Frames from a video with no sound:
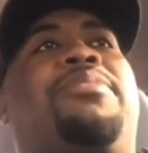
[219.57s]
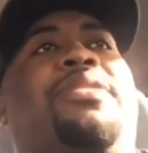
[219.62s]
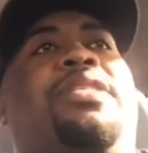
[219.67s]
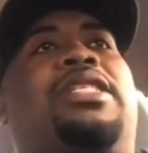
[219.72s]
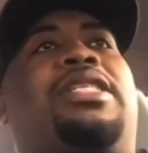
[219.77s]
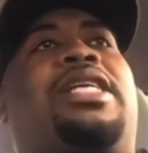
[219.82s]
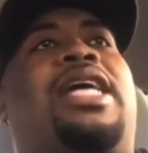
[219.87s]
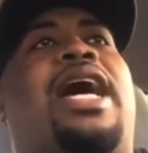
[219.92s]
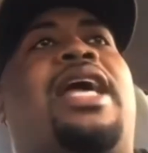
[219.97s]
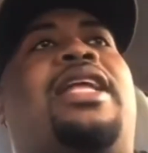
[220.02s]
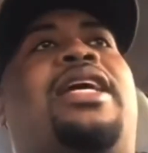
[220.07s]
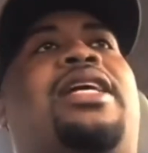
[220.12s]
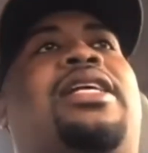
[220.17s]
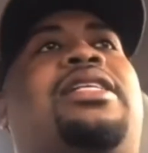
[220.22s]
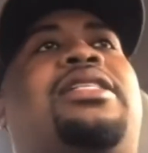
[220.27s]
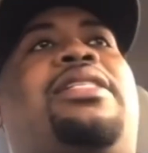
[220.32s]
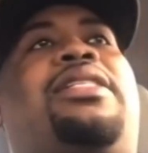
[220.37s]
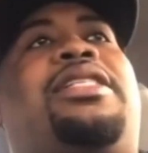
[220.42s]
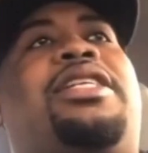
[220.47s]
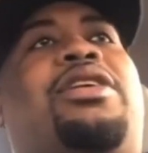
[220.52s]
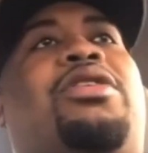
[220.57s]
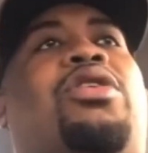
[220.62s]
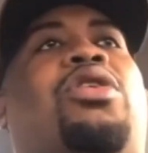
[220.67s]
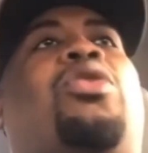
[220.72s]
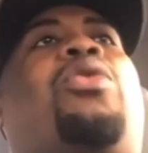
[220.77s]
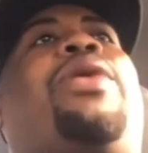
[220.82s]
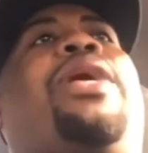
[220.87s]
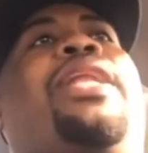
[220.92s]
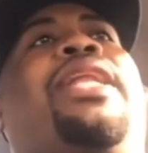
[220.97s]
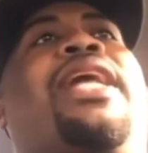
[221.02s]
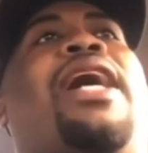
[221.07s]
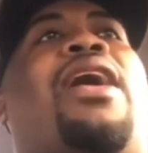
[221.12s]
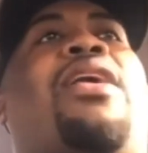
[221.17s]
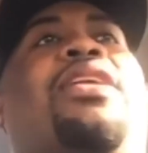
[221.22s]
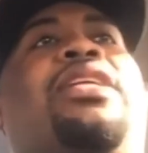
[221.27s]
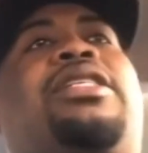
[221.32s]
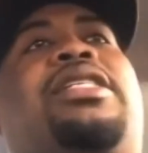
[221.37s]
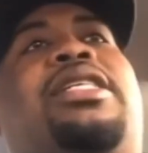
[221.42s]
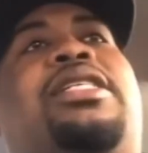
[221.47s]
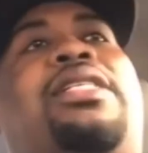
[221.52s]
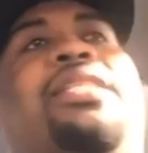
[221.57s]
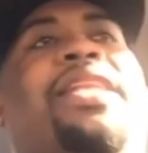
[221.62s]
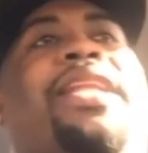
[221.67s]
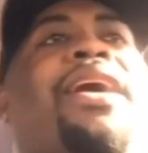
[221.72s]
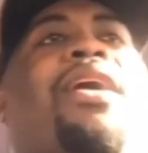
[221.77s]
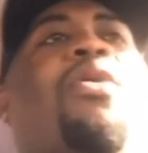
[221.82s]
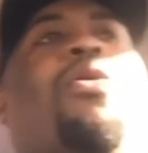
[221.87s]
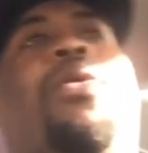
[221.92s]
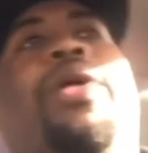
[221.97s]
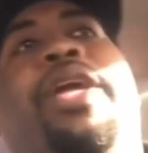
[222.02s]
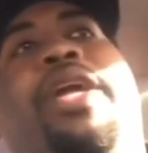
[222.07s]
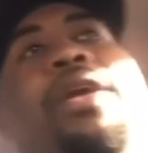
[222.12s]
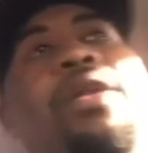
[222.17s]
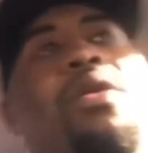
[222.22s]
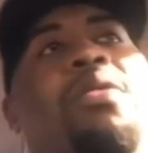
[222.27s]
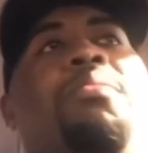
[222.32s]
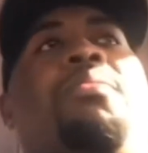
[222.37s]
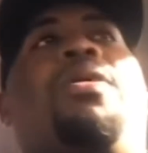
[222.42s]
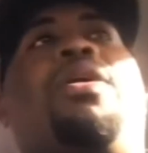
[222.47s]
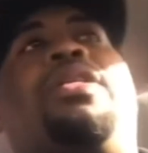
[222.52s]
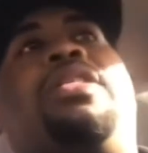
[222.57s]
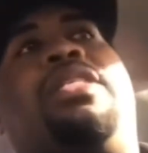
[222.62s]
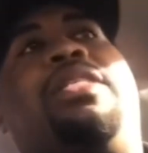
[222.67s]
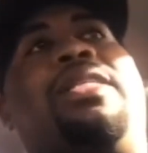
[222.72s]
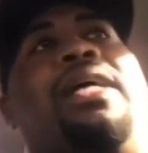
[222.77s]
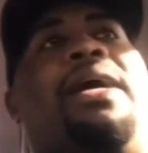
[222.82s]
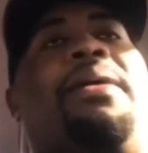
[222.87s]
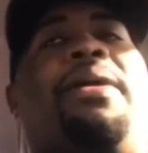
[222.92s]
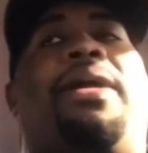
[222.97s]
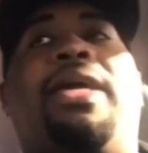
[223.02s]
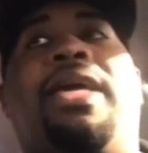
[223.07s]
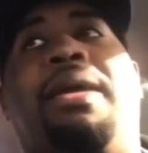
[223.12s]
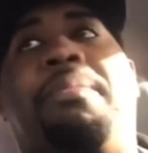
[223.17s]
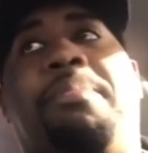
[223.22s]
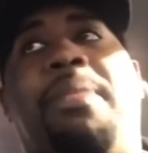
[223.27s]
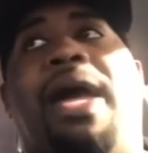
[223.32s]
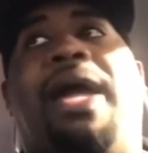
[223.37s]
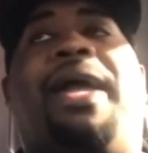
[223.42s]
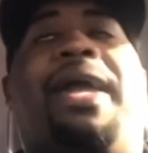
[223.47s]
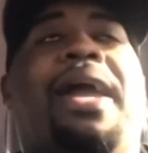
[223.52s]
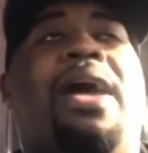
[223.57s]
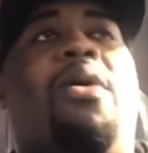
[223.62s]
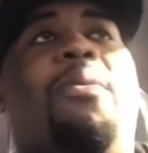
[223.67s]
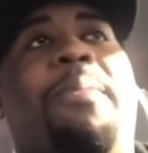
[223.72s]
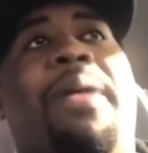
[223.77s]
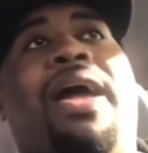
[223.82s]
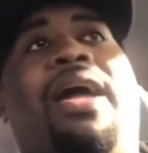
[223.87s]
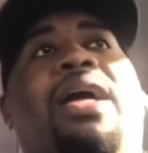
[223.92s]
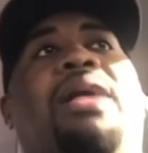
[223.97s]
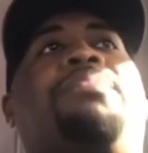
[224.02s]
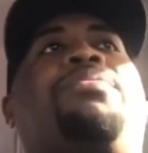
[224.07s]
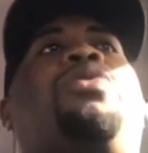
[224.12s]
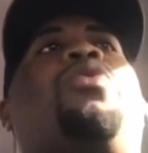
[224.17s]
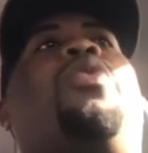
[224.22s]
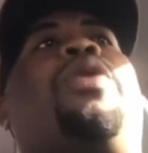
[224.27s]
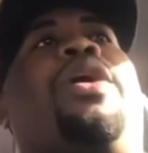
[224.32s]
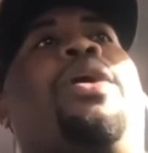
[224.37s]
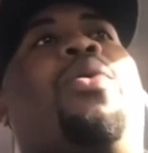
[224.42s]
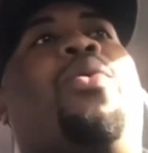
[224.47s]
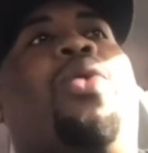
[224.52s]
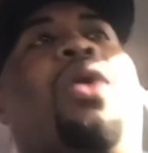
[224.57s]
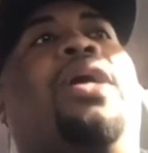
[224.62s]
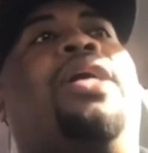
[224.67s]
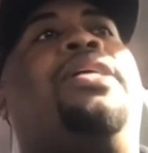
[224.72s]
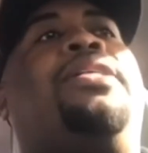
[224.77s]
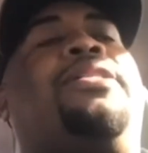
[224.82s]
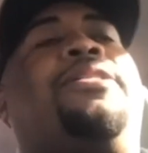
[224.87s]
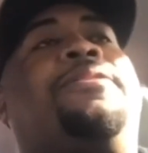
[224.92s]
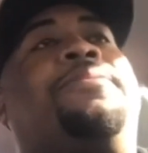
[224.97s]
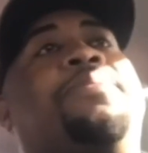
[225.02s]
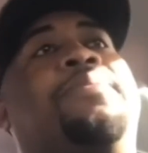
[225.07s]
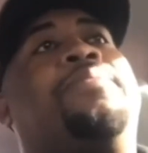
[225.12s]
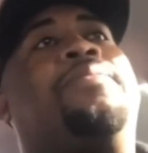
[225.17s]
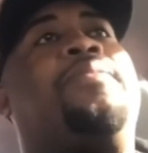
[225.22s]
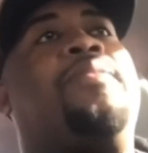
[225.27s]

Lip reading: just kind of zeroing down and just narrowing in on merch as I get my account back up to where it was.